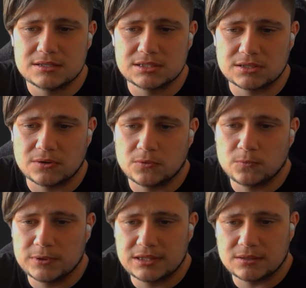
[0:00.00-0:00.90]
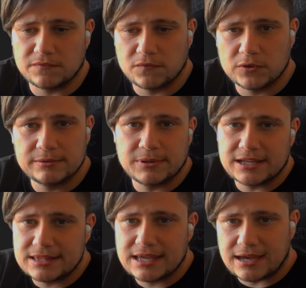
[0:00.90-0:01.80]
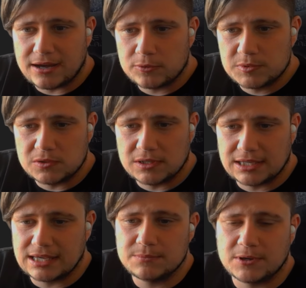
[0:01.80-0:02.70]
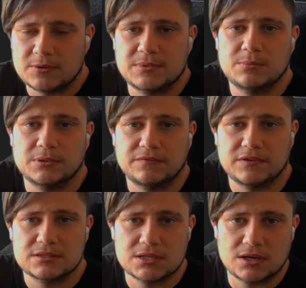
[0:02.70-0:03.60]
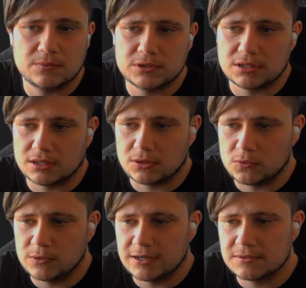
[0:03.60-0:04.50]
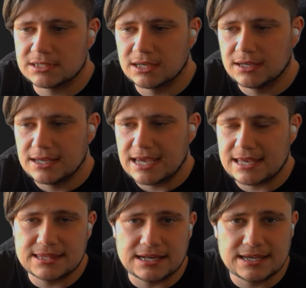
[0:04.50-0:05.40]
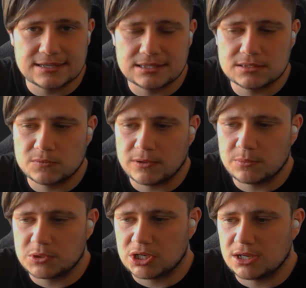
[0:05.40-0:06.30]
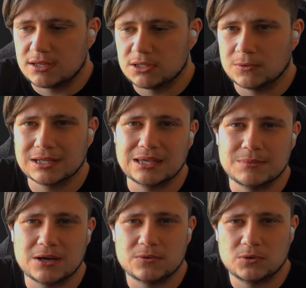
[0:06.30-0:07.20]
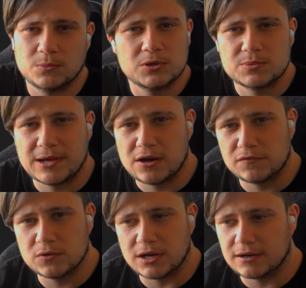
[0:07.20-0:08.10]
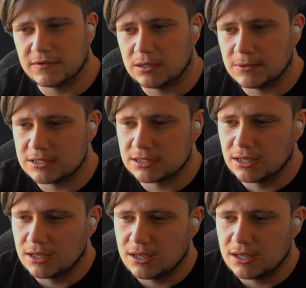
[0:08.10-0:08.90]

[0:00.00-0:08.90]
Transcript: So with Void Blade, that helps you keep up that Oblivion time with the cooldowns. And then Essence Rupture, you want to keep that on your most powerful kind of enemies.